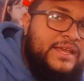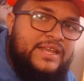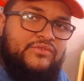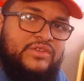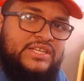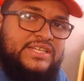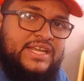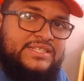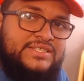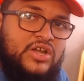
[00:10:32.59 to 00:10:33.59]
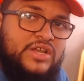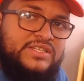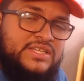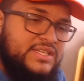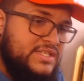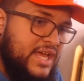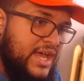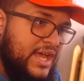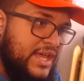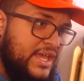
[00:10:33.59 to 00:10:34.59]
And I really need to get these curtains because
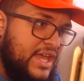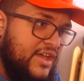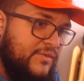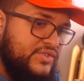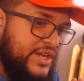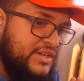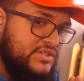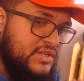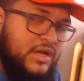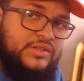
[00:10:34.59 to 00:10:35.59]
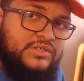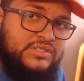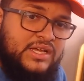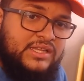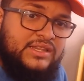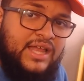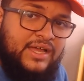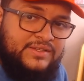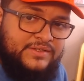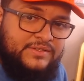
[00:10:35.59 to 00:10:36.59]
I have changed colors a lot.